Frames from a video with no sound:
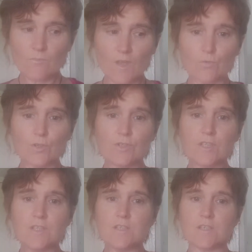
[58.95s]
And what you
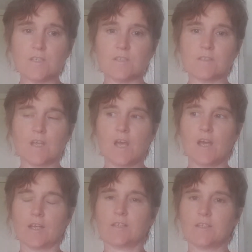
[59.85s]
need is
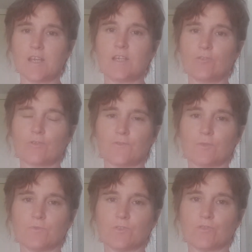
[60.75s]
a container of
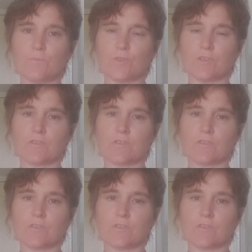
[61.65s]
some description.